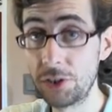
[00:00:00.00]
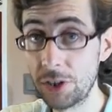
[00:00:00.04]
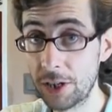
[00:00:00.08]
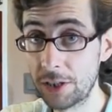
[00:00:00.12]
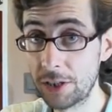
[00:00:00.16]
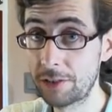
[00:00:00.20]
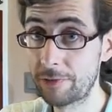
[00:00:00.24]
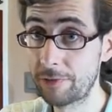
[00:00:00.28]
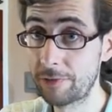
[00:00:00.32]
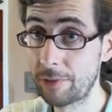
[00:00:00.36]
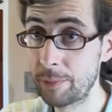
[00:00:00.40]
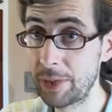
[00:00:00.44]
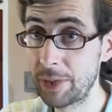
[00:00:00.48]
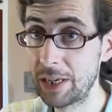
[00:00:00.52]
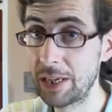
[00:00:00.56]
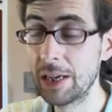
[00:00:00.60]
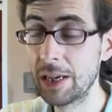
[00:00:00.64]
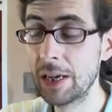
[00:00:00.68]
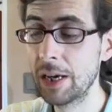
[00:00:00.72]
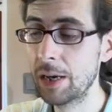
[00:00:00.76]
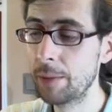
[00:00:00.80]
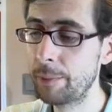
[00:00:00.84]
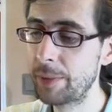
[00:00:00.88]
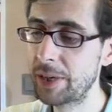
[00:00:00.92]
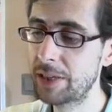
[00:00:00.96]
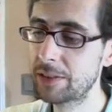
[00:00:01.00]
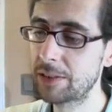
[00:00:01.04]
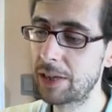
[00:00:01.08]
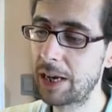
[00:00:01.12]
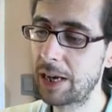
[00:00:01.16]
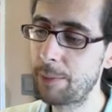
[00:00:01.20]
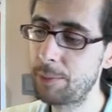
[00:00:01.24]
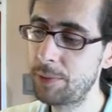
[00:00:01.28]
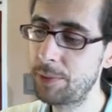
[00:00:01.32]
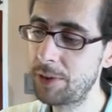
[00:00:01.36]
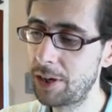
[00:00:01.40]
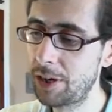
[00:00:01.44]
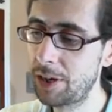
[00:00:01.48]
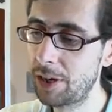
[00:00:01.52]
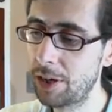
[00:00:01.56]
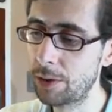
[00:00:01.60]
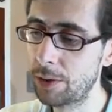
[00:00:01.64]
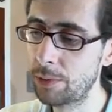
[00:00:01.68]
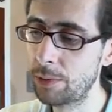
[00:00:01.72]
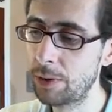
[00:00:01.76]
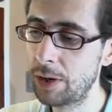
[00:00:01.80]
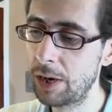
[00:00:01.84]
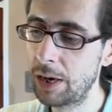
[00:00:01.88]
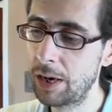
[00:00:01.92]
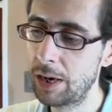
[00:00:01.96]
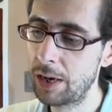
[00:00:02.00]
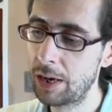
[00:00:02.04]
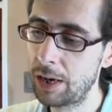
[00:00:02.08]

just for me because I happen to know